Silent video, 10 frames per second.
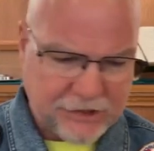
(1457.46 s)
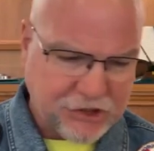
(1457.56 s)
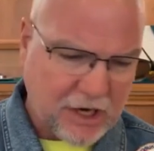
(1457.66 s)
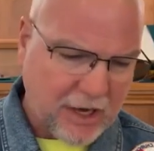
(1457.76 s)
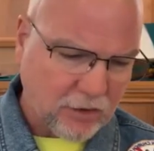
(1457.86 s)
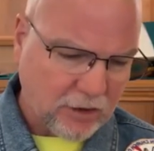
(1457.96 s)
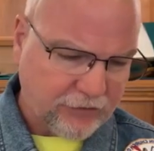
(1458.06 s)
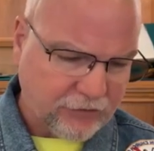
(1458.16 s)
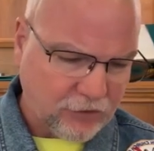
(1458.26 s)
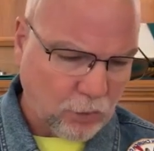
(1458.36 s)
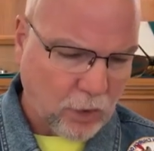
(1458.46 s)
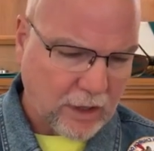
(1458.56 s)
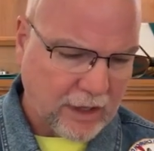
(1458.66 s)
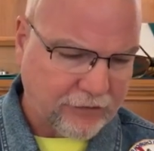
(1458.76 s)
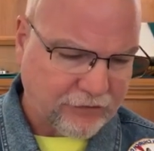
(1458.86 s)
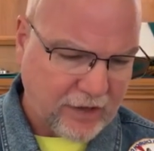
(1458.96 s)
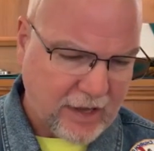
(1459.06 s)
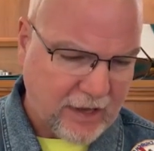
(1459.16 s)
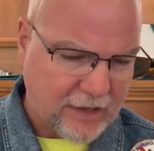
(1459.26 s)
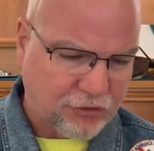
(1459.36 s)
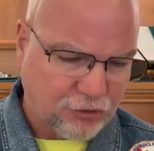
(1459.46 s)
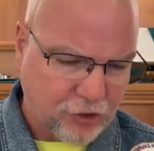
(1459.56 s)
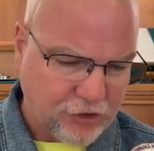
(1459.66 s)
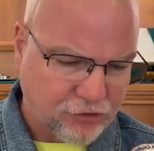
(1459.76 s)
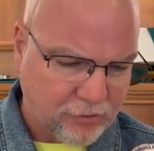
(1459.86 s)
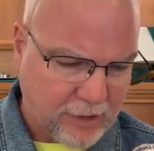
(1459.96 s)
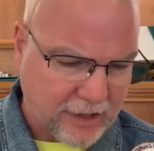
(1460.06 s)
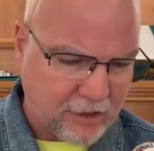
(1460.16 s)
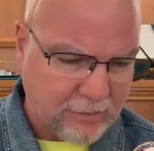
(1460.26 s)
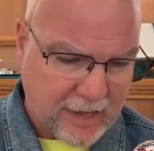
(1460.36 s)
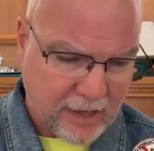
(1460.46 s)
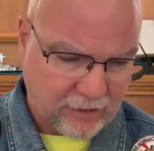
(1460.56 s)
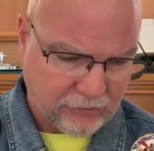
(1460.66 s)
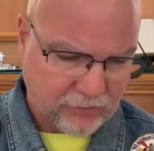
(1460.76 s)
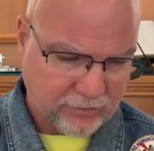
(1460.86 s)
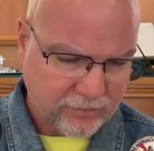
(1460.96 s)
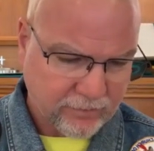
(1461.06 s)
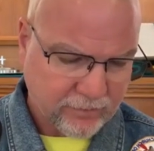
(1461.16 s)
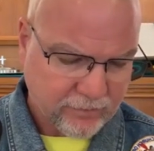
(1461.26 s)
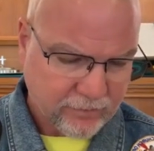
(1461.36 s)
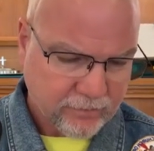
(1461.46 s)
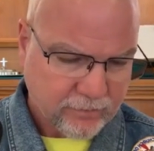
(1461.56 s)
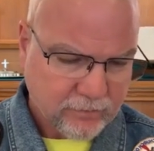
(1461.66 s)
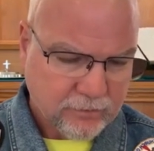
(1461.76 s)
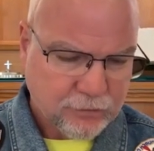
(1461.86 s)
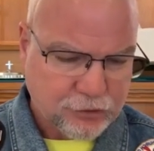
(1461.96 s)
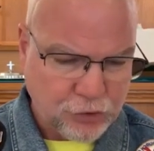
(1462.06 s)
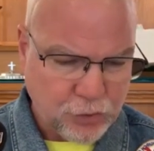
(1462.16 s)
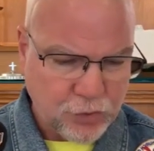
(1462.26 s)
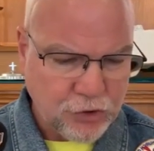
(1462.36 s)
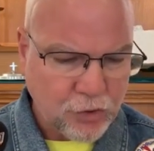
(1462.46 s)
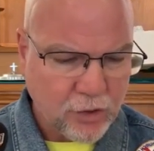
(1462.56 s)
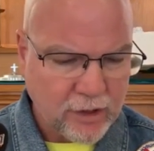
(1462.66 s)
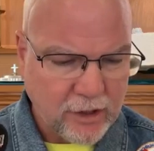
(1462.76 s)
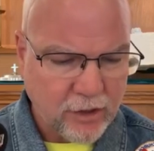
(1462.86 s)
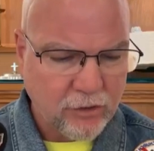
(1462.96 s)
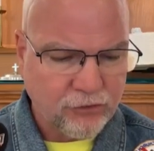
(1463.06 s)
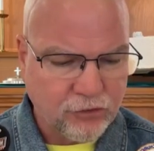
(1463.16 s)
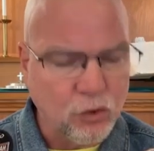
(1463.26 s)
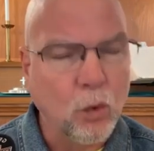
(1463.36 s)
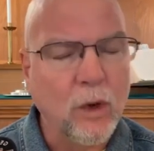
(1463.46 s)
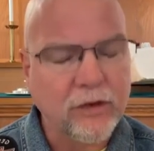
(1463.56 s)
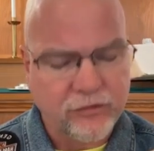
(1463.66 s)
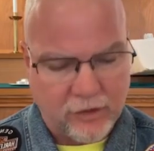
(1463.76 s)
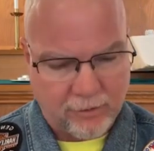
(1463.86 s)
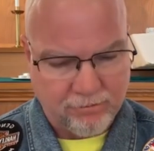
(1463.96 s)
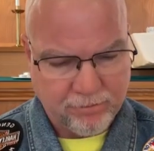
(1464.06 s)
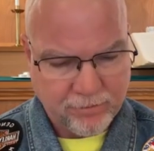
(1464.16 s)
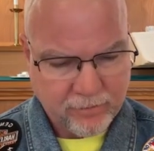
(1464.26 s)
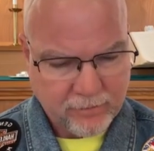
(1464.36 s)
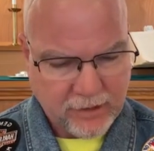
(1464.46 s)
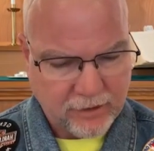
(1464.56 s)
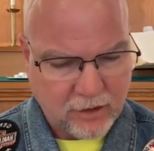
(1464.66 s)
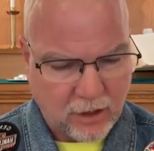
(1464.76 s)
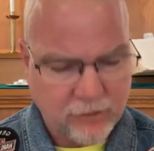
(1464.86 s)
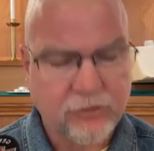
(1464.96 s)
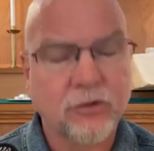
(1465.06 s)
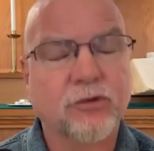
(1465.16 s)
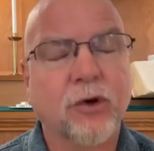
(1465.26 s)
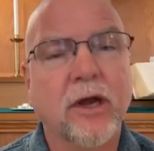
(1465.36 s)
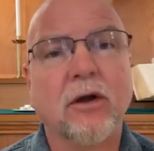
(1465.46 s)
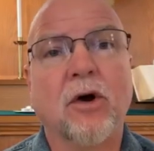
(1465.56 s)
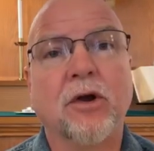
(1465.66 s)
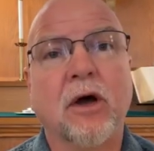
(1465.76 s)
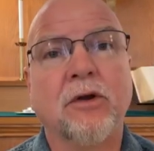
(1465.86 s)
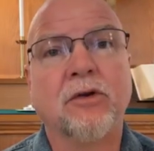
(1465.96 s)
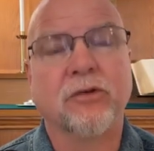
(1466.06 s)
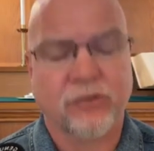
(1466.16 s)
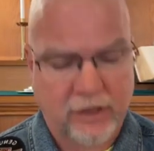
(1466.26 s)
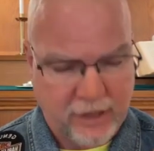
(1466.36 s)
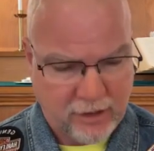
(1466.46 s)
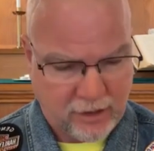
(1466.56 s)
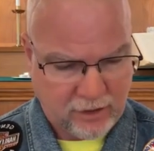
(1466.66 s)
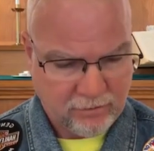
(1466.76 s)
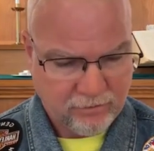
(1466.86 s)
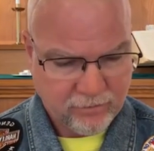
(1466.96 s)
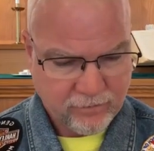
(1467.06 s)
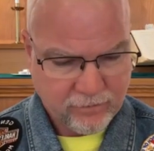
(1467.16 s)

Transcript: My child, listen to what I say and treasure my commands. Tune your ears to wisdom and concentrate on understanding.